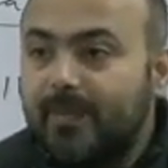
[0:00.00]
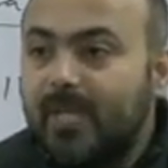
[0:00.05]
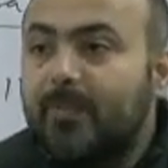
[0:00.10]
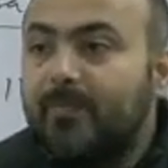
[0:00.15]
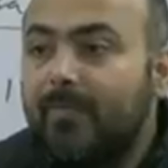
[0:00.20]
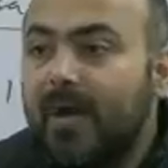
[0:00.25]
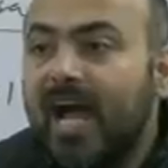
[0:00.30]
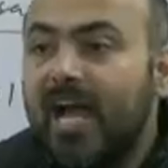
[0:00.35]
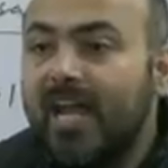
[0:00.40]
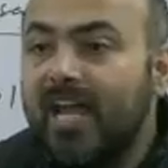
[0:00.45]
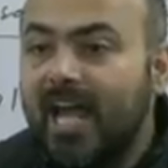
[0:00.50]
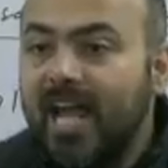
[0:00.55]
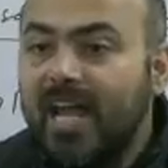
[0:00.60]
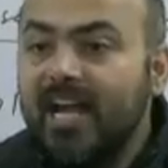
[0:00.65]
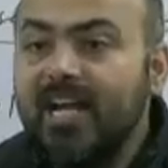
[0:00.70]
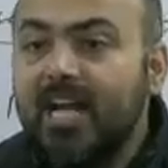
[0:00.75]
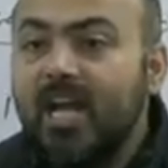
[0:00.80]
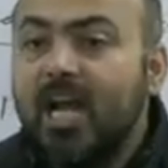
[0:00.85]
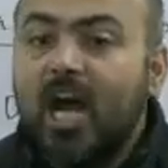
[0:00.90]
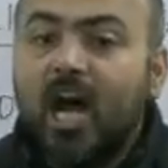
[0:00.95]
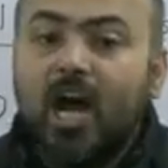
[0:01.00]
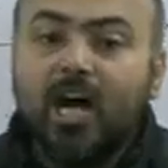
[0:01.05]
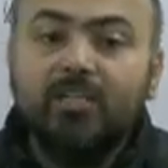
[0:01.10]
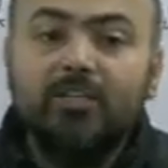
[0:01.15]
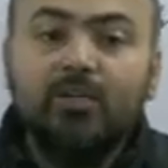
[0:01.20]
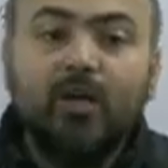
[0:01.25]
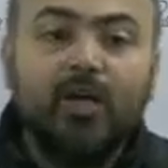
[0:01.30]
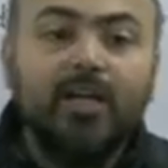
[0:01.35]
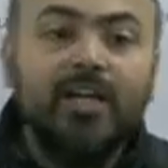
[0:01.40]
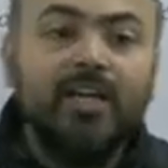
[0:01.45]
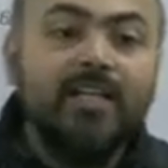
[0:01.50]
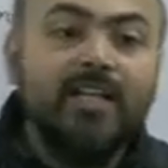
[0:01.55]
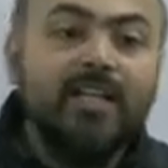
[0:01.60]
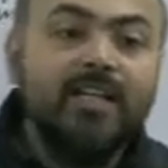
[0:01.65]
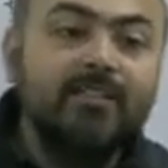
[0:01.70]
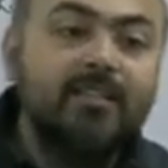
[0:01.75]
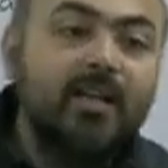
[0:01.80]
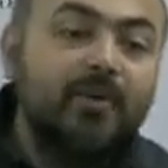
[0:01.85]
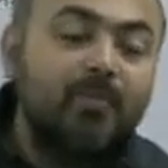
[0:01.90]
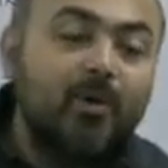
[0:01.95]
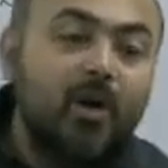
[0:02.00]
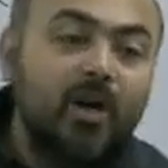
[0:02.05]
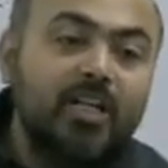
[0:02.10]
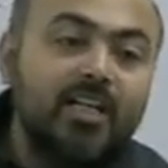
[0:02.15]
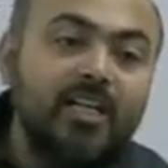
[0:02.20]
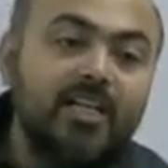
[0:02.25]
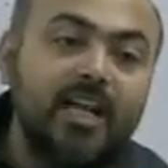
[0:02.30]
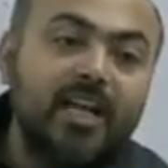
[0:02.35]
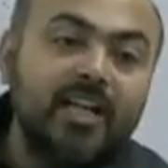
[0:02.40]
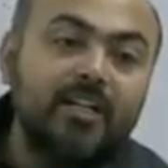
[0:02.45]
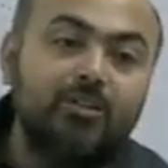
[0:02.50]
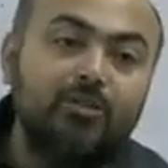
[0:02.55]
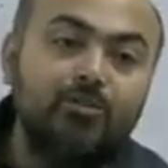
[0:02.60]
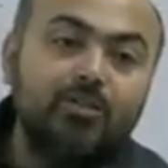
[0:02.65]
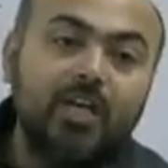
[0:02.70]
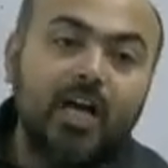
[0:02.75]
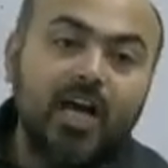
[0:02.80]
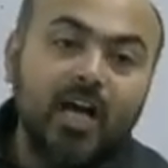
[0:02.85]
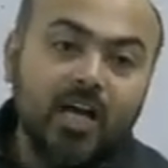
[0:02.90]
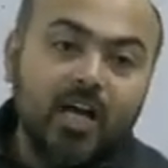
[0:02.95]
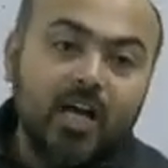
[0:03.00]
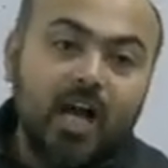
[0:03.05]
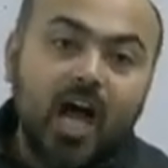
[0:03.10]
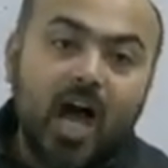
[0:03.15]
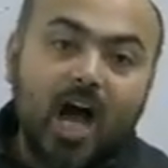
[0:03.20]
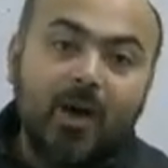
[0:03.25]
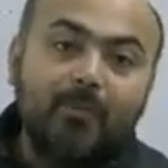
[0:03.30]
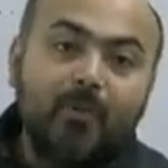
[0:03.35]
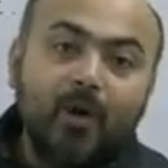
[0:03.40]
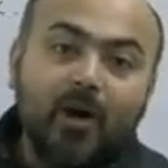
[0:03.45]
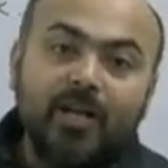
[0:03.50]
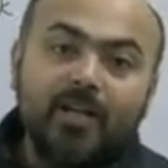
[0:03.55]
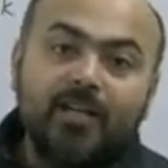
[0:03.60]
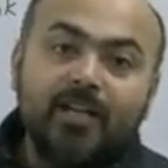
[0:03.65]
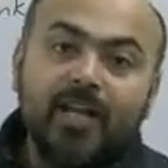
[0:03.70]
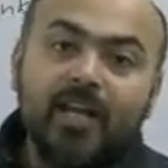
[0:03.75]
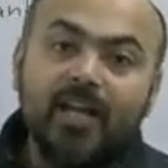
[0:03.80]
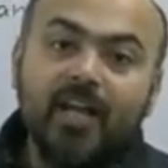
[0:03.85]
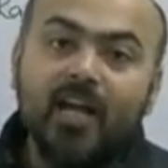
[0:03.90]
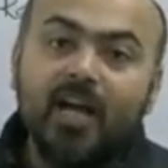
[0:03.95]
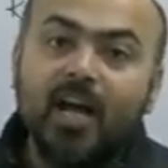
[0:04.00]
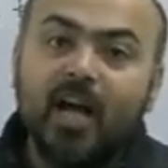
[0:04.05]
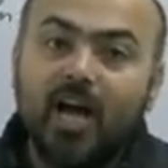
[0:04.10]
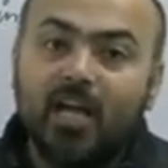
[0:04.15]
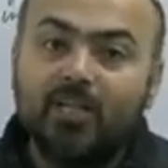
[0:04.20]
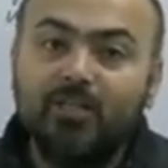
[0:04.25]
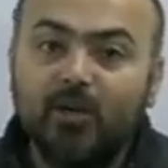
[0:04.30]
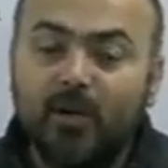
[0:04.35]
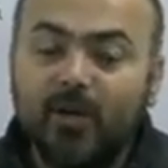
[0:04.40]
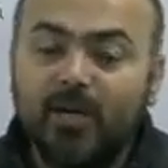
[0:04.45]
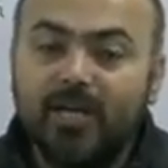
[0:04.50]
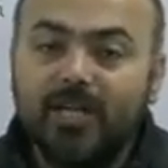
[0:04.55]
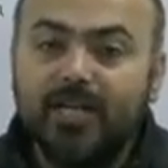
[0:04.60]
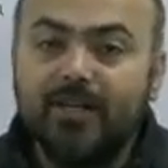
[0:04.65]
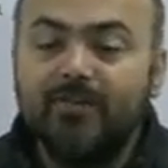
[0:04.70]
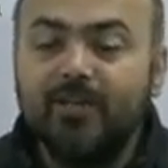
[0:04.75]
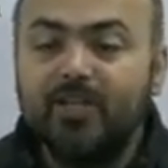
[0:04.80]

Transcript: By an authority subordinate to the appointing authority,